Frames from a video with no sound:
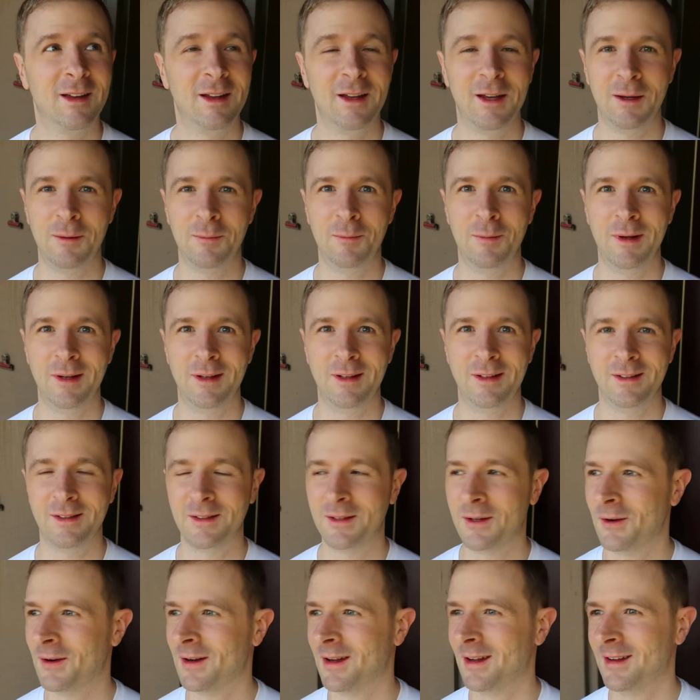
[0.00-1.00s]
I hate
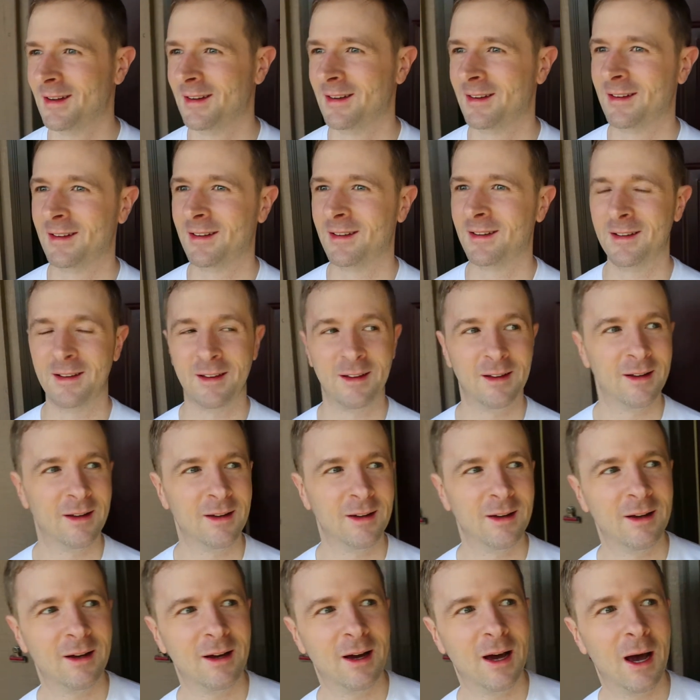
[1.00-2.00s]
bees. Okay,
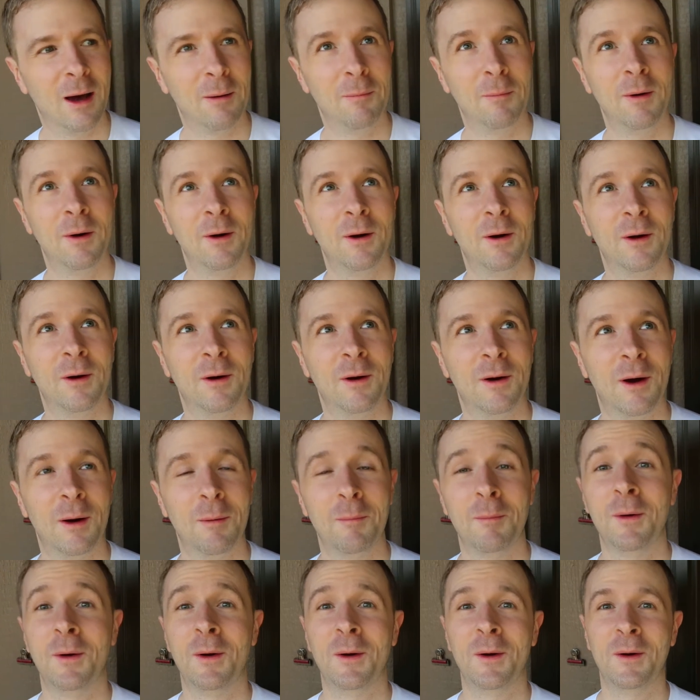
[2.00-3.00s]
I'm gonna
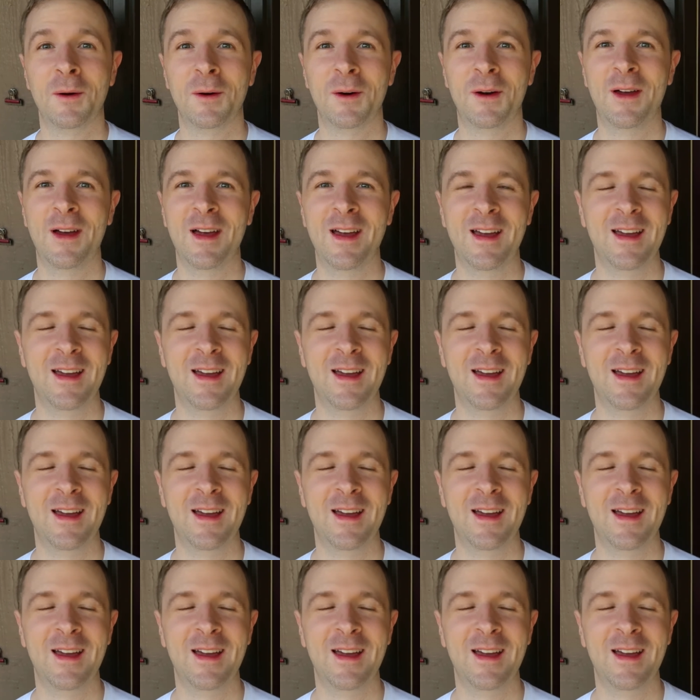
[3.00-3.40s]
I'm gonna